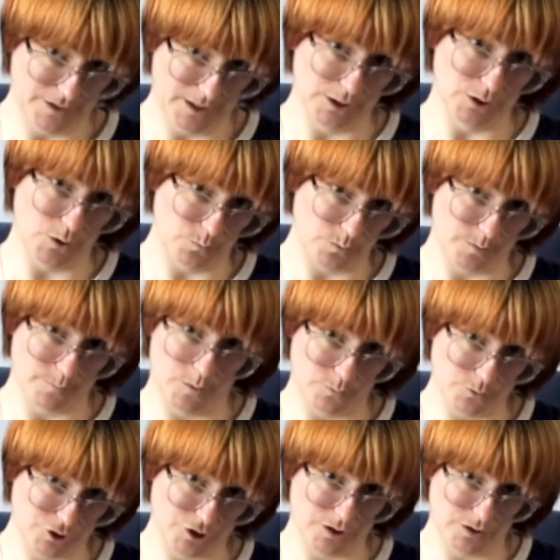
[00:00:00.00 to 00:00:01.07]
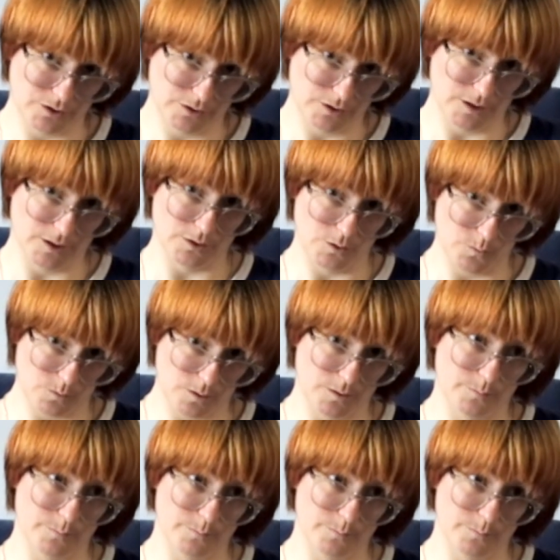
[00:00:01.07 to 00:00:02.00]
that locomotion, that loca